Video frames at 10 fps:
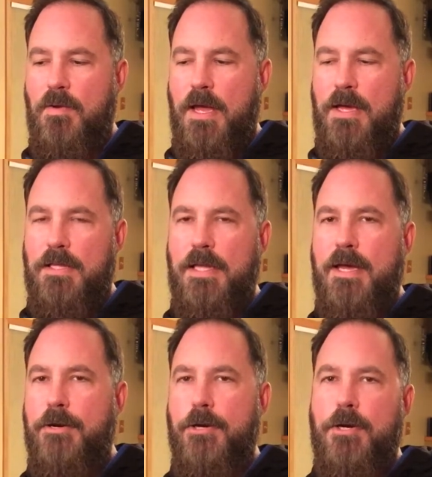a
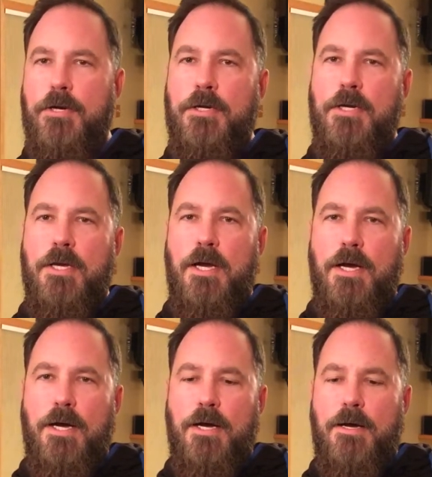later
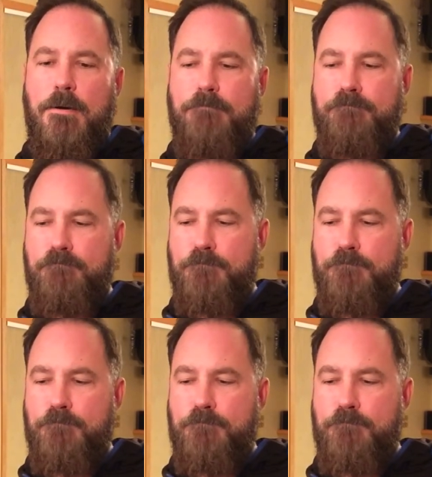an